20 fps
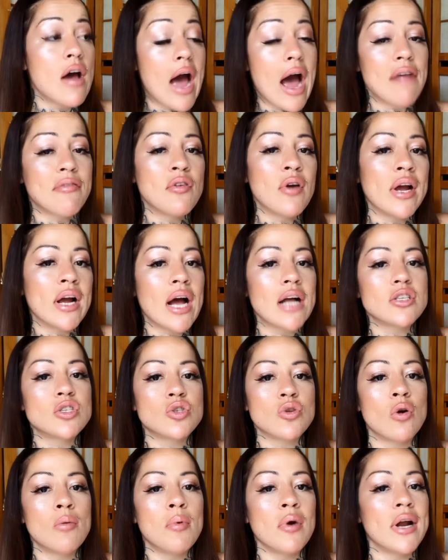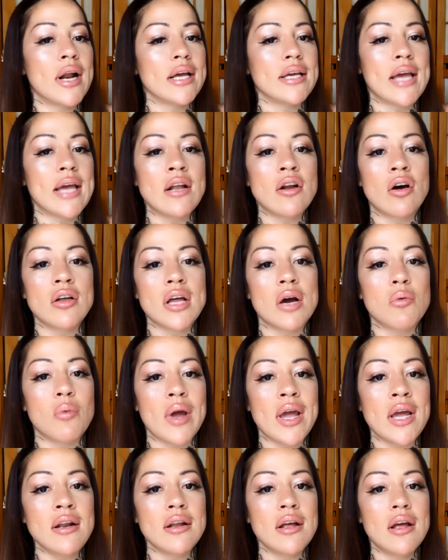After I got sober and I gained all that
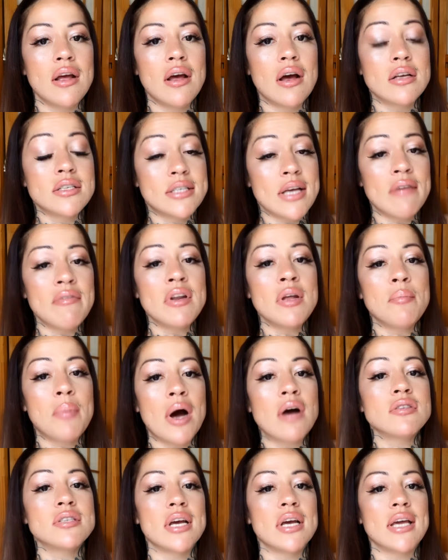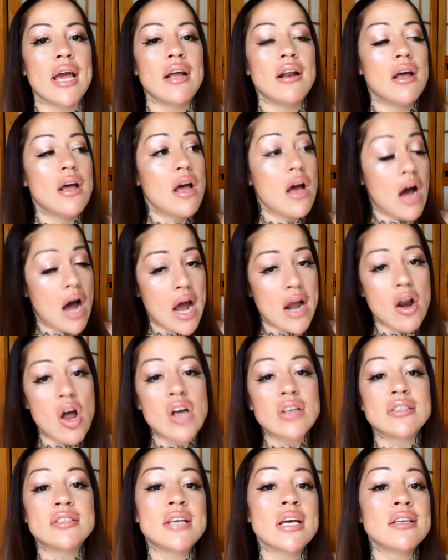weight, 70 pounds I gained. I
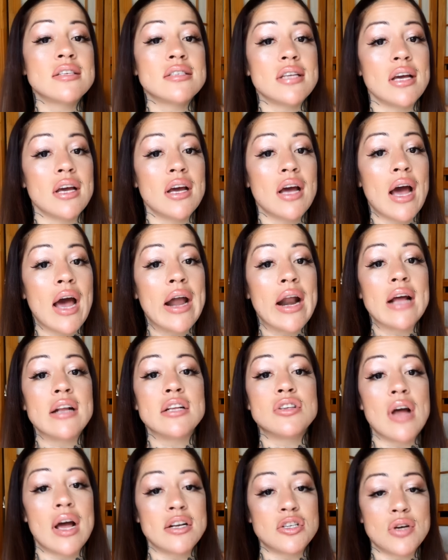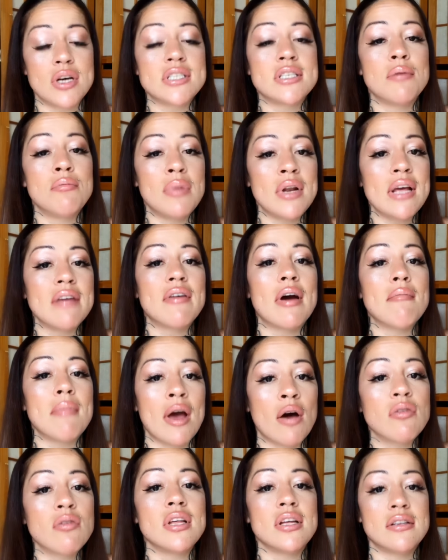lost 60, and trust and believe I'm
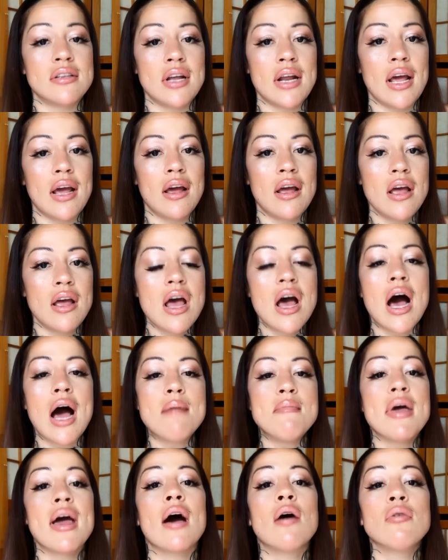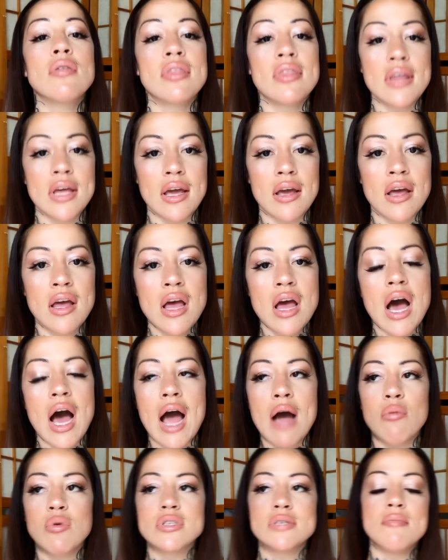healthy today. I'm healthy.
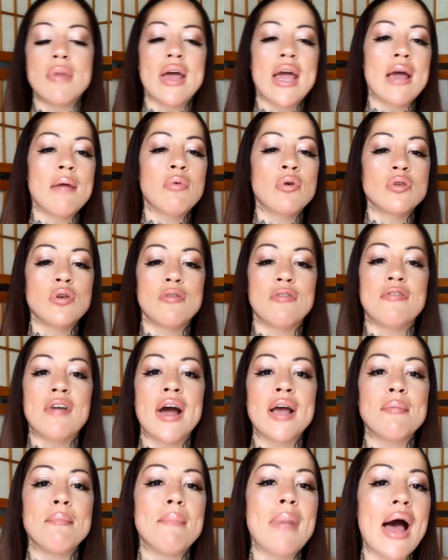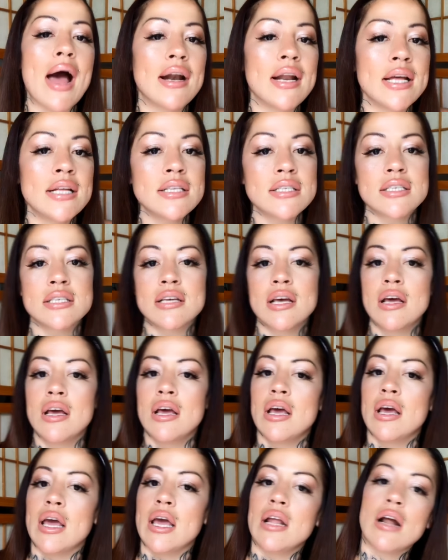I was able to find balance
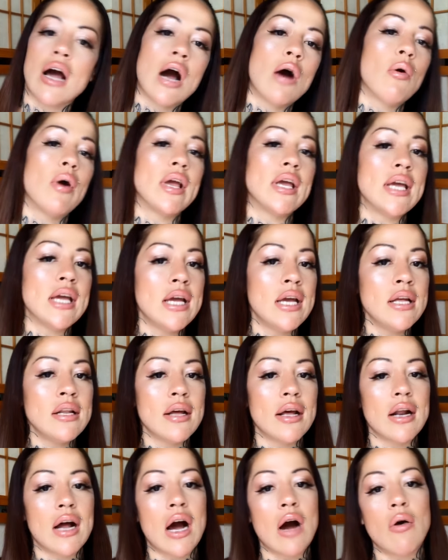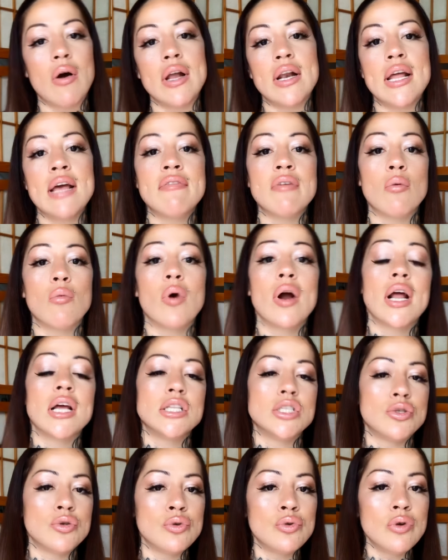in how I eat and how I live and what
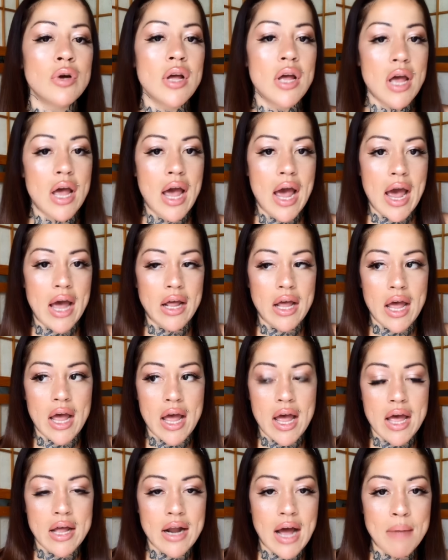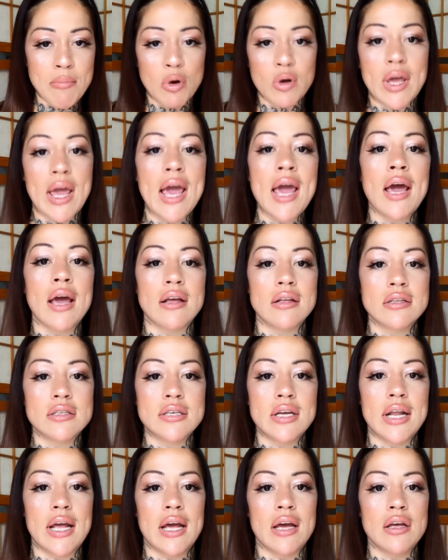I do. And I'm okay
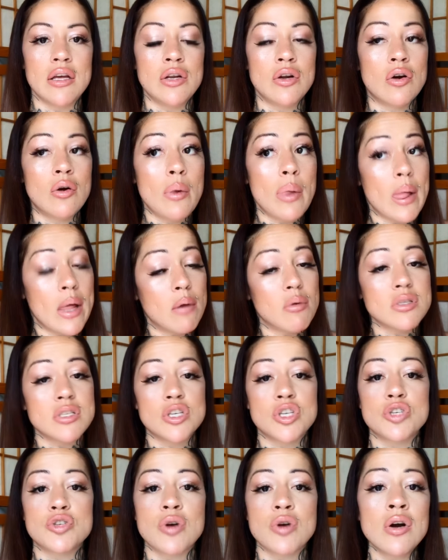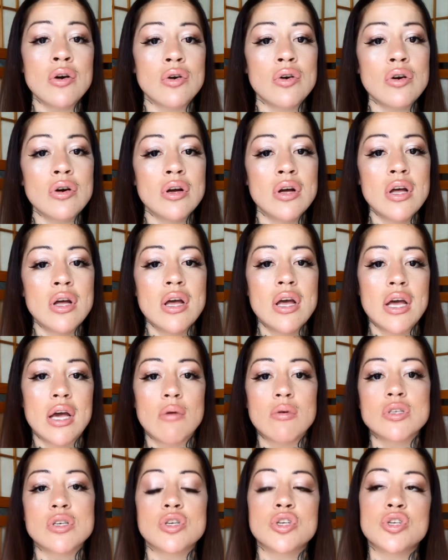today, you know. It was a struggle.
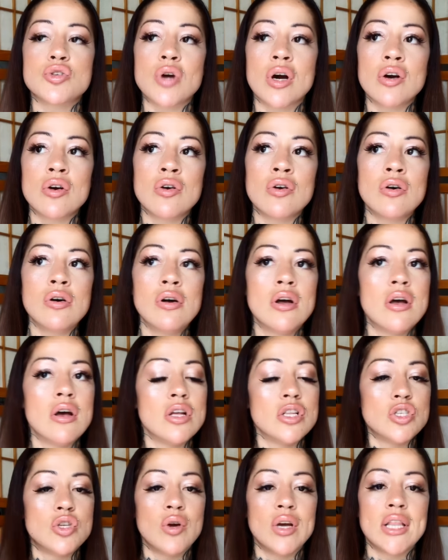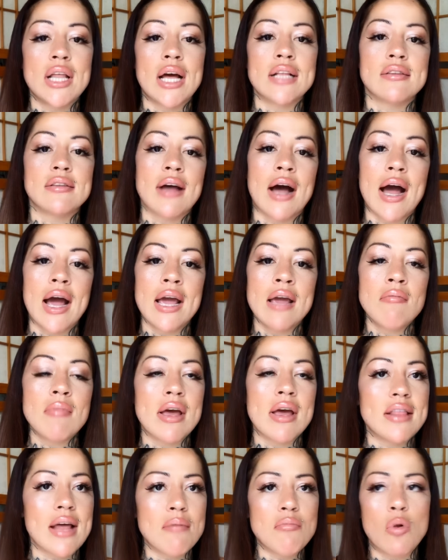It was a struggle during that time
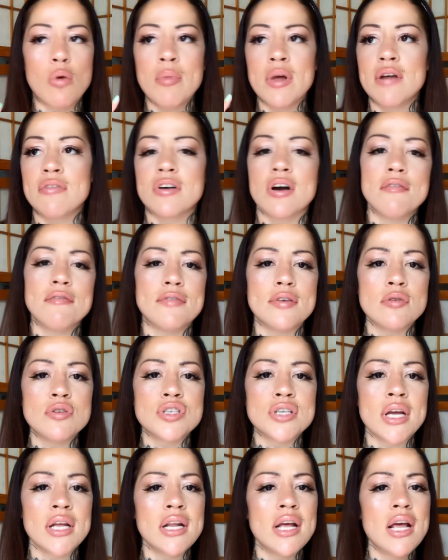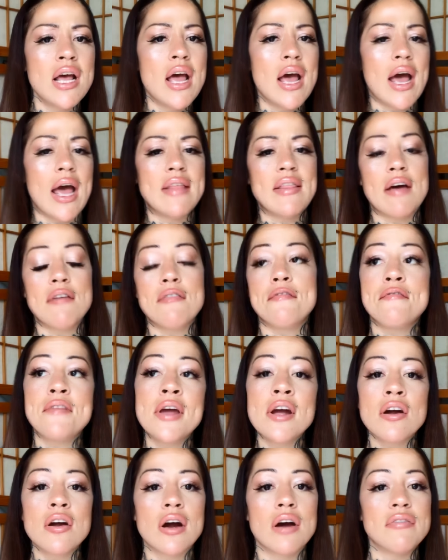and that moment of confusion and that
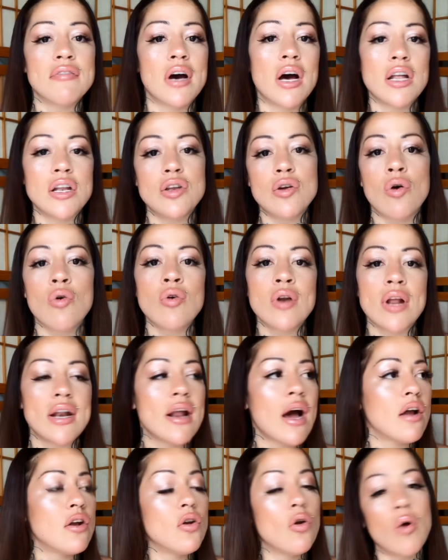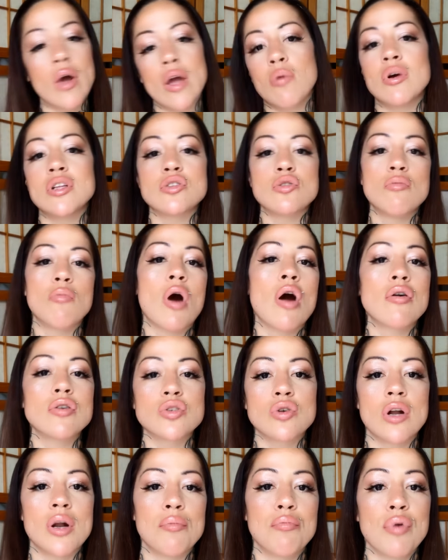fear of the unknown and not knowing what
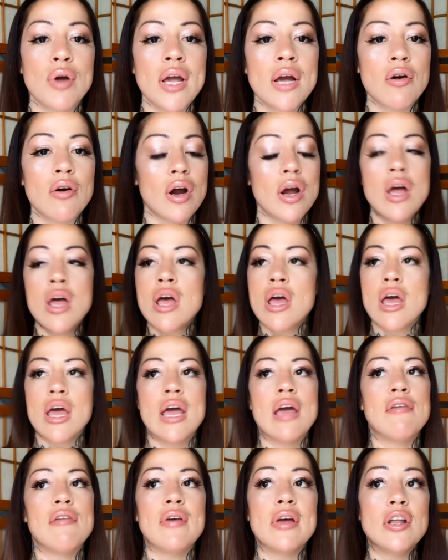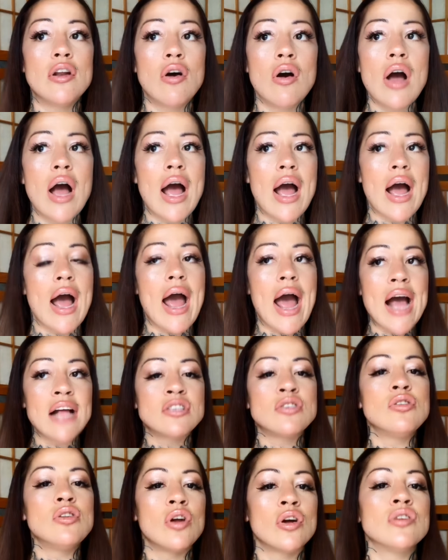tomorrow's going to bring. Or if, you know, I
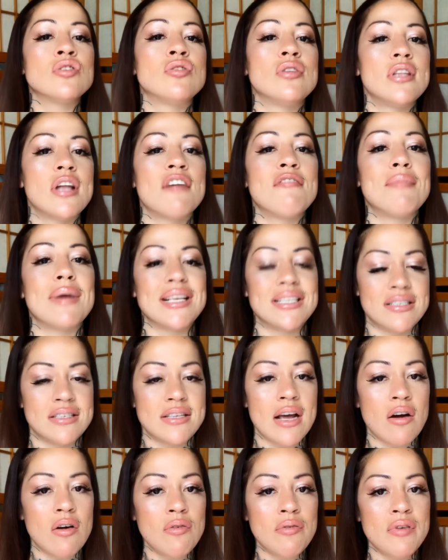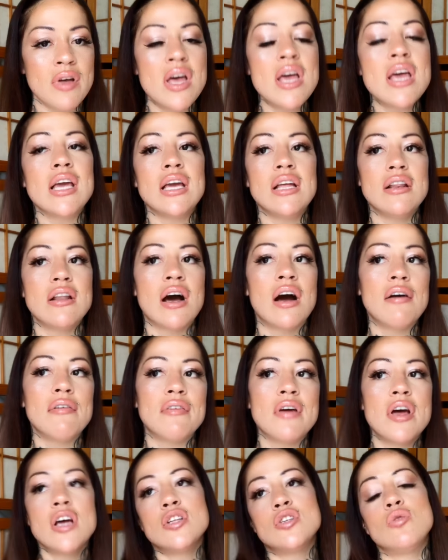had to learn to love myself
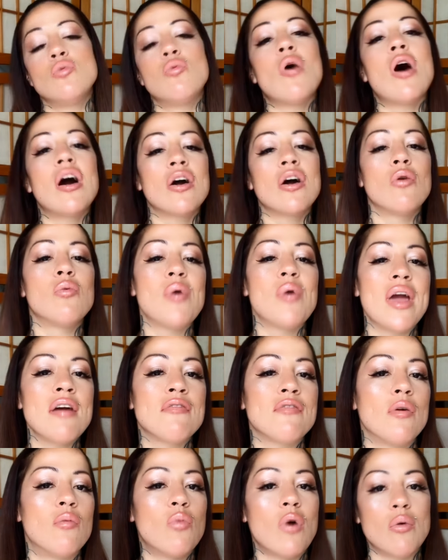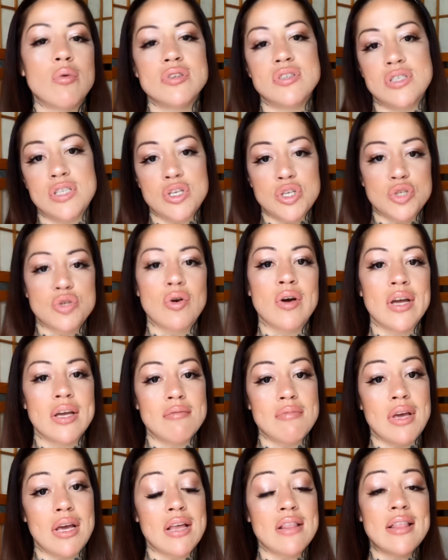enough to walk away from what was
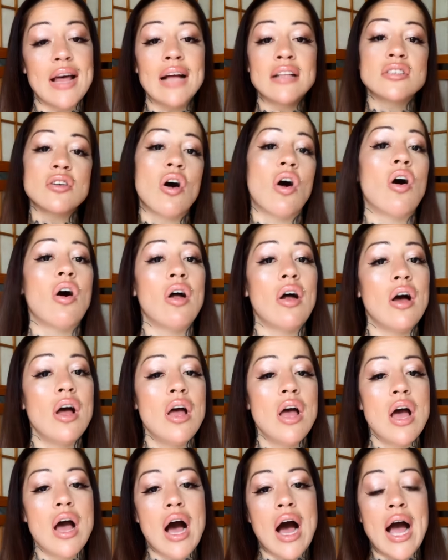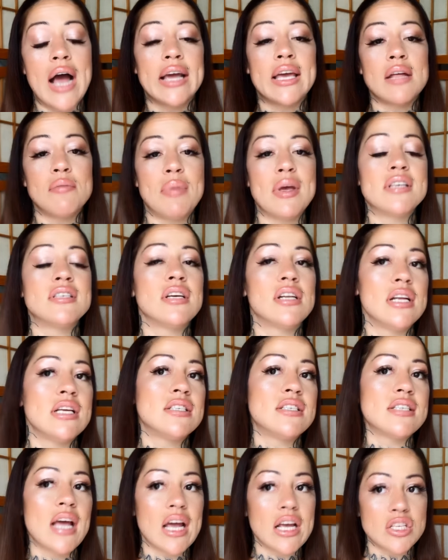destroying me. And that's all I can basically
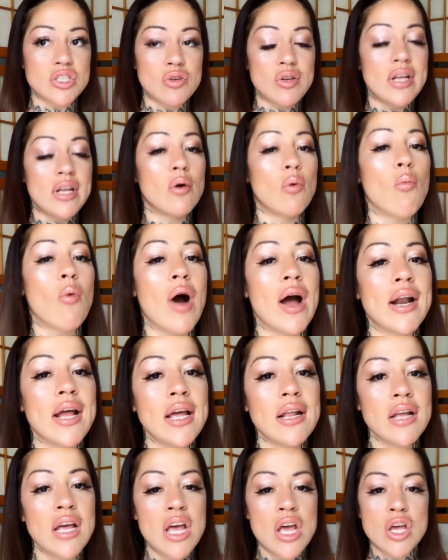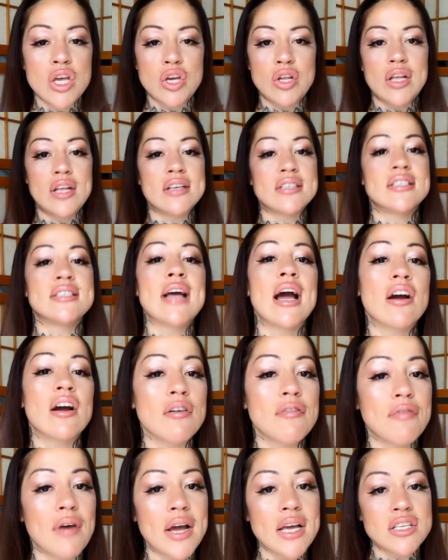say is you need to want it. You need to
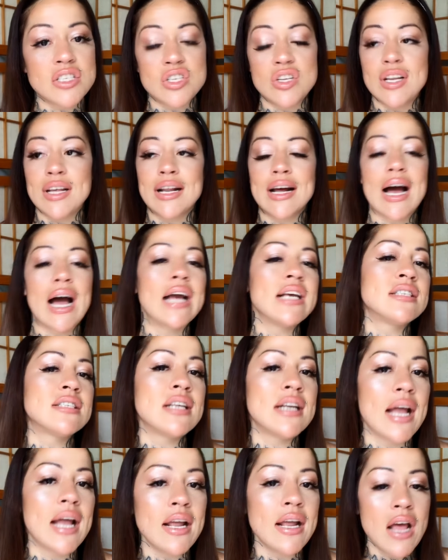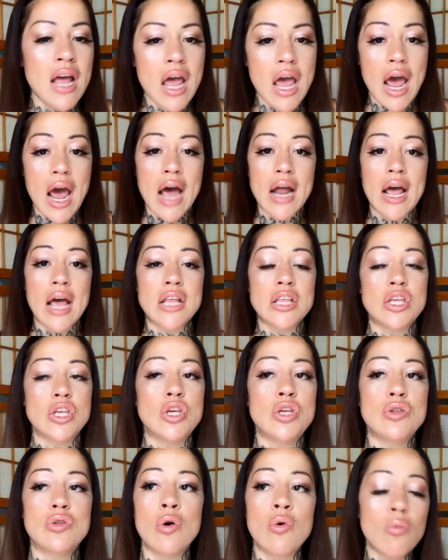sacrifice. You need to isolate.
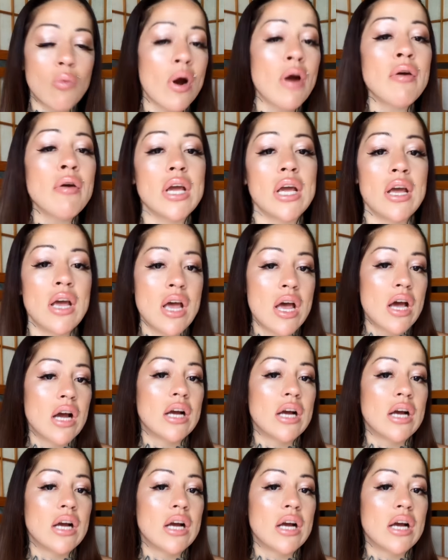And don't worry.